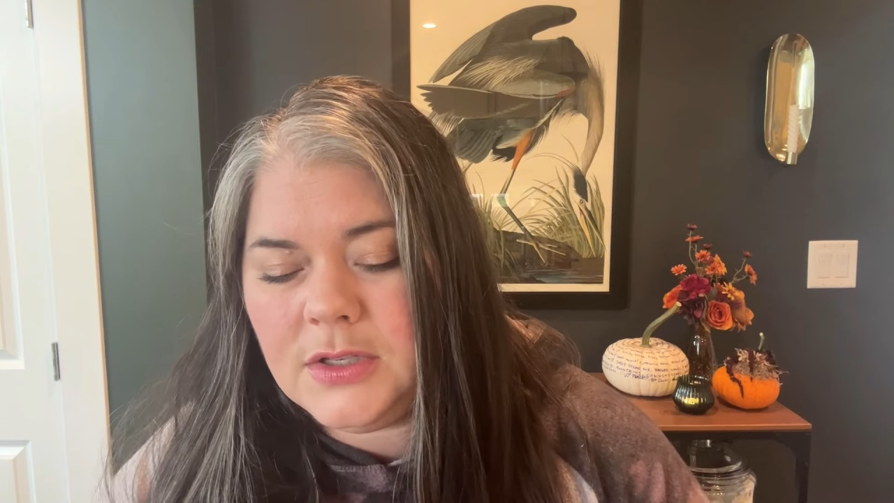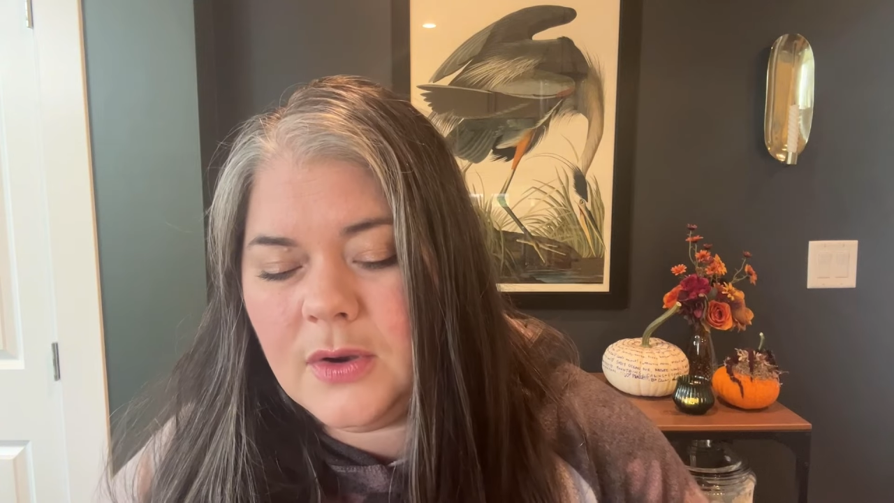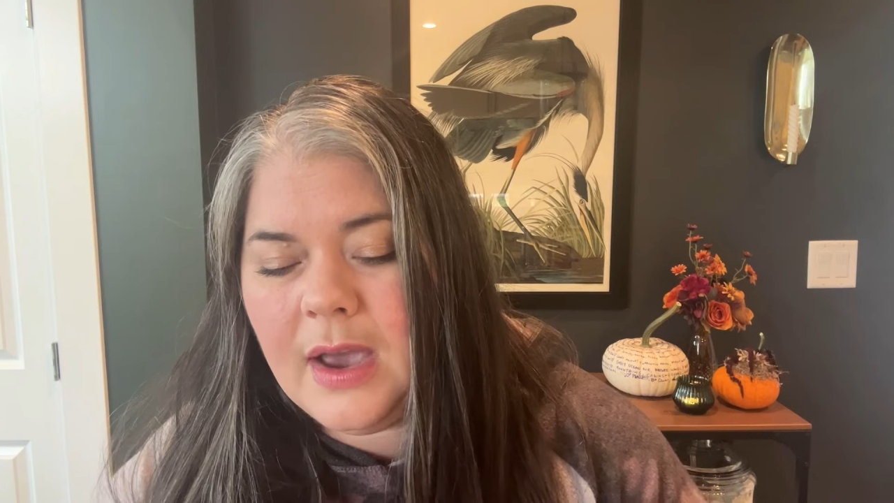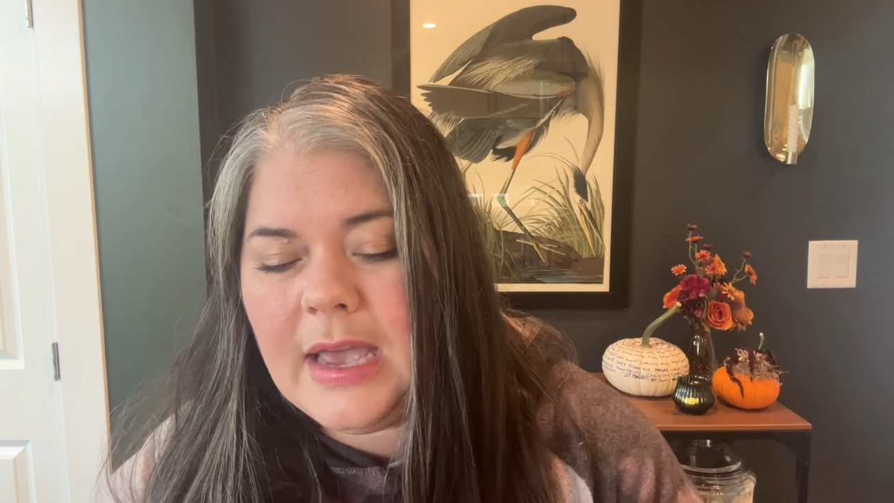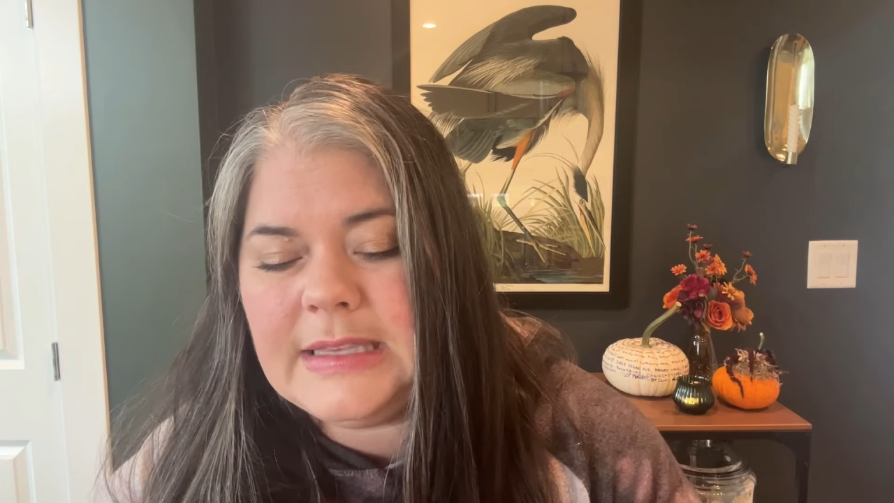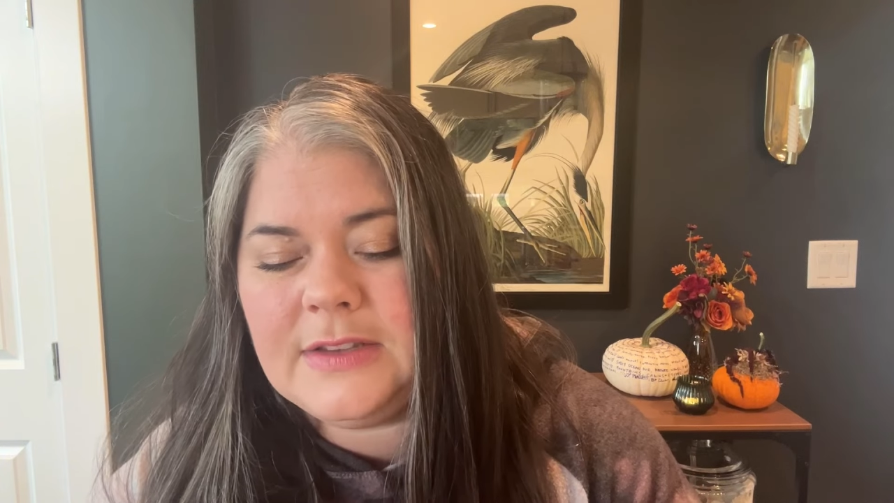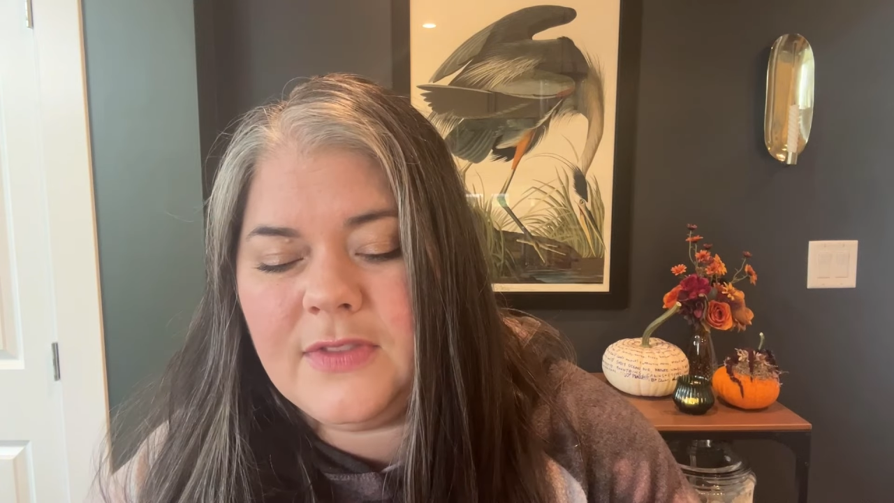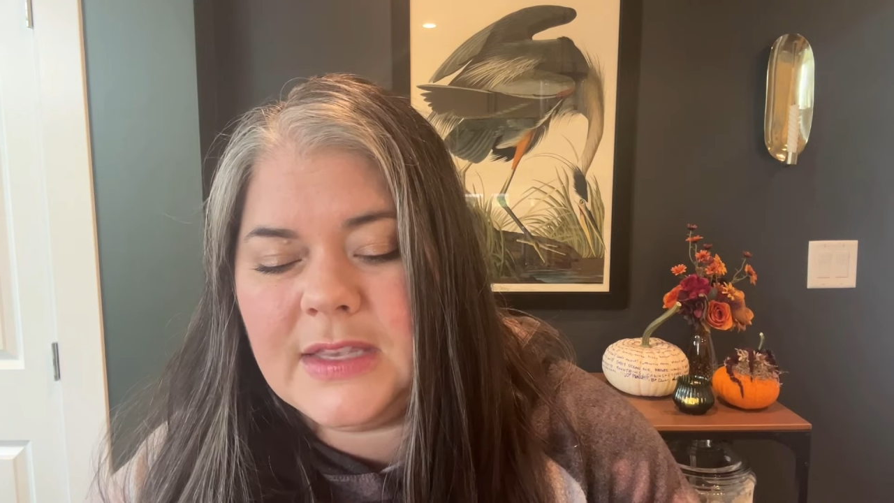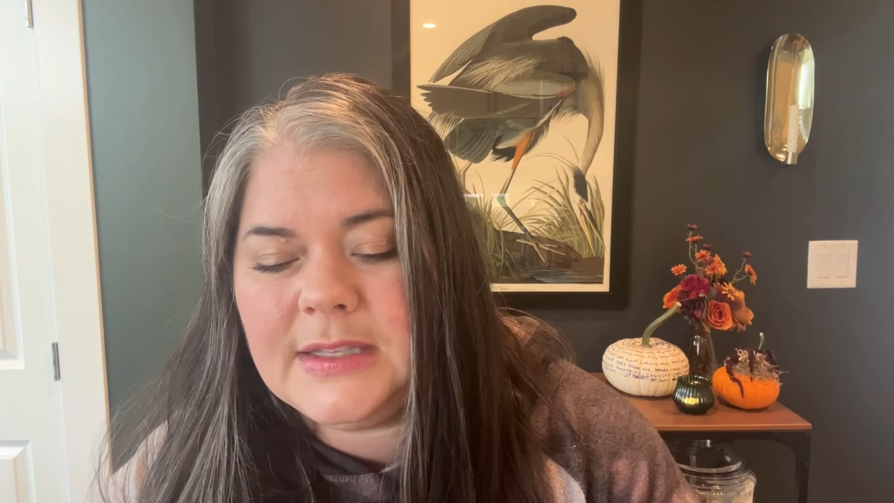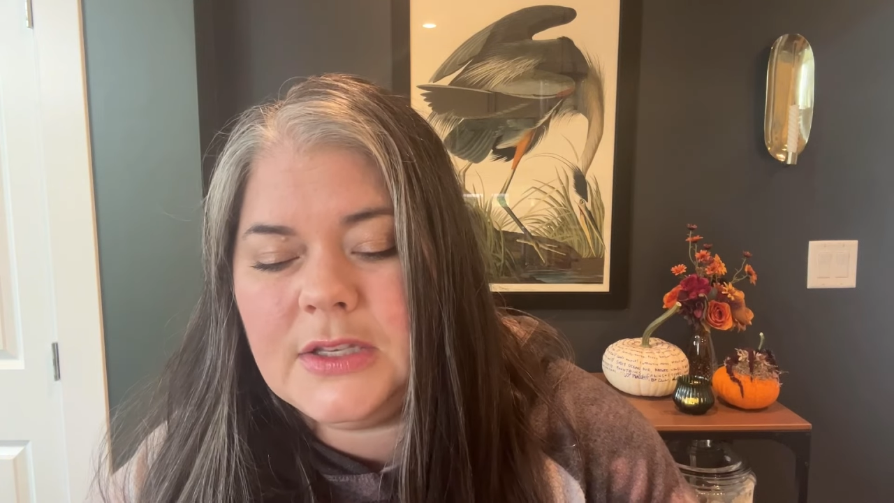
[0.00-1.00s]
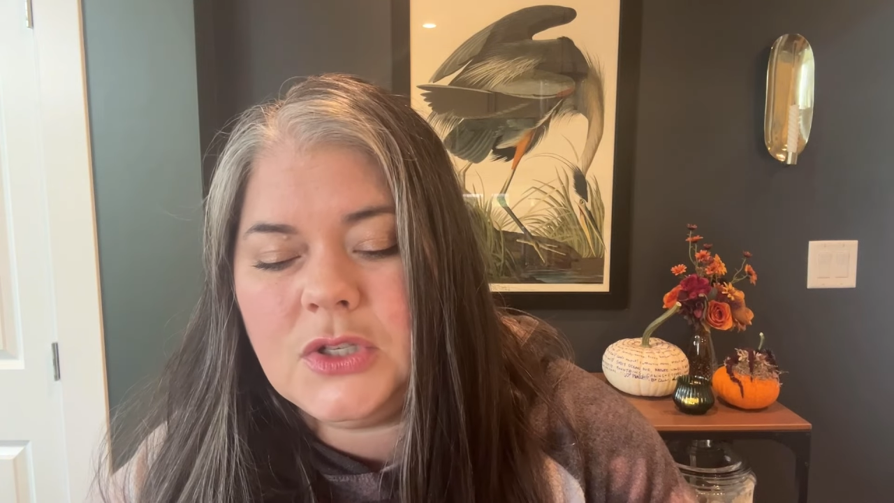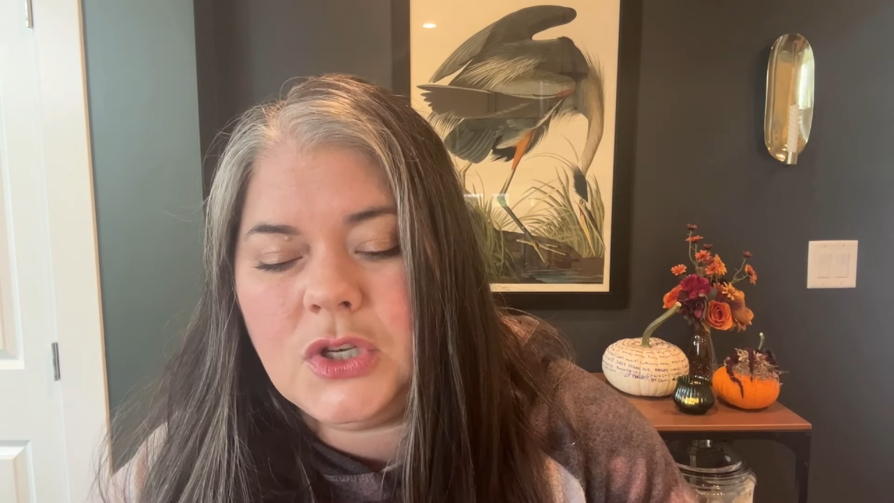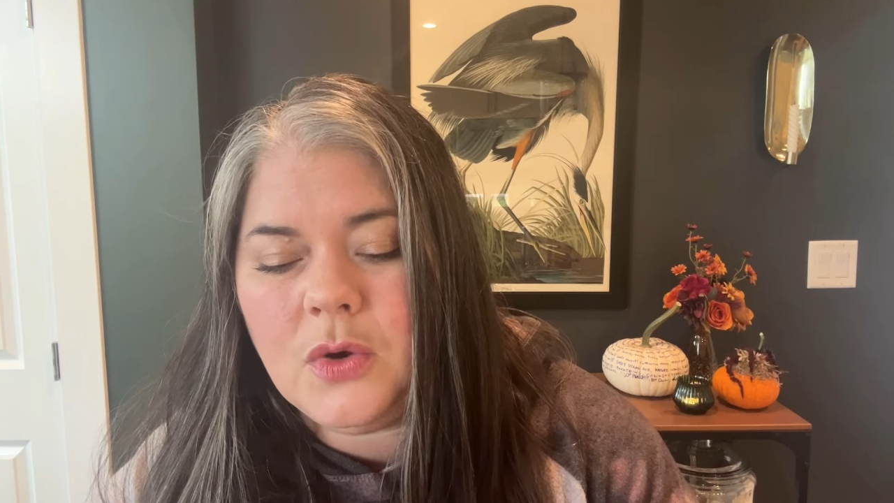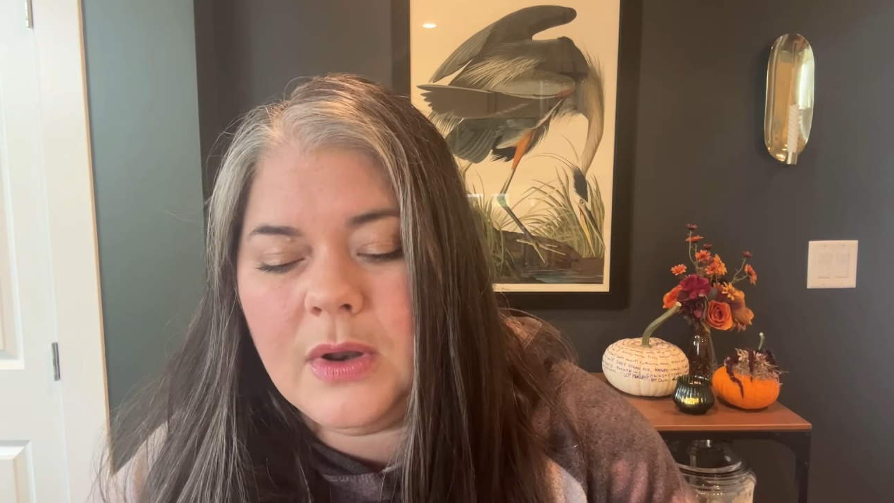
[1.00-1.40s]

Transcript: you guys, if this is you